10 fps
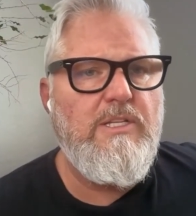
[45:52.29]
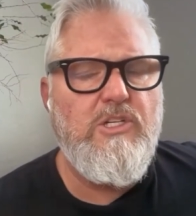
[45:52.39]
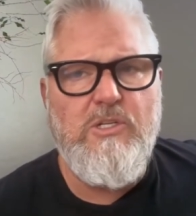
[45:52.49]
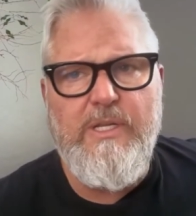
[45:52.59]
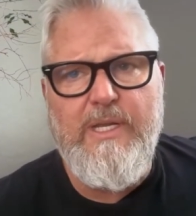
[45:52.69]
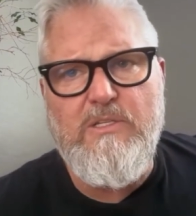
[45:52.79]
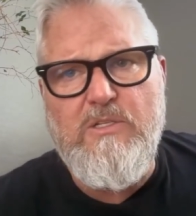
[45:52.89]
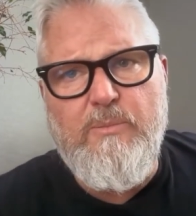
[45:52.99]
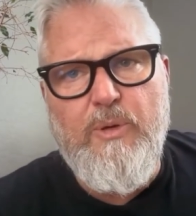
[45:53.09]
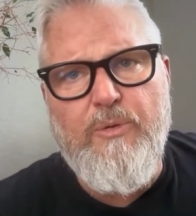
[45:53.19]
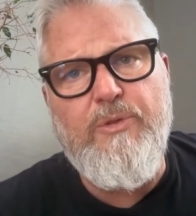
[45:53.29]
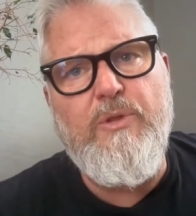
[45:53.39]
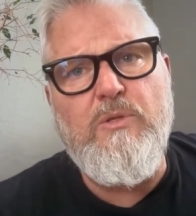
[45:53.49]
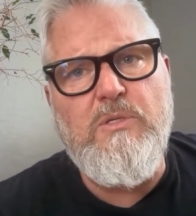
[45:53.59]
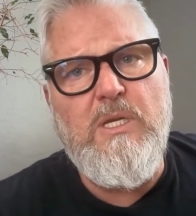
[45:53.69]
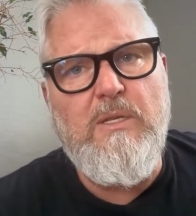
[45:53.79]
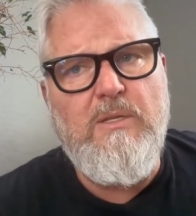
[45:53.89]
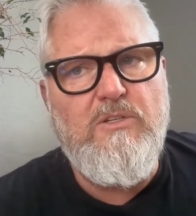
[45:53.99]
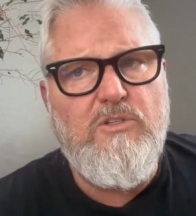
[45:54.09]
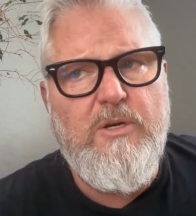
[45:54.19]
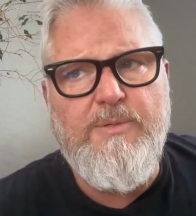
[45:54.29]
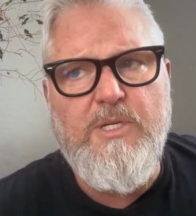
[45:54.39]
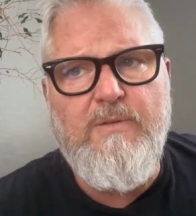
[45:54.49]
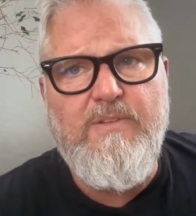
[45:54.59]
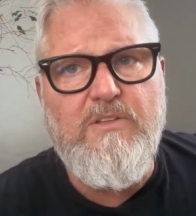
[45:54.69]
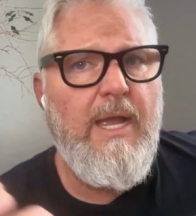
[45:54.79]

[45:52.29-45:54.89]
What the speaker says: There's links to both of those in the description of this.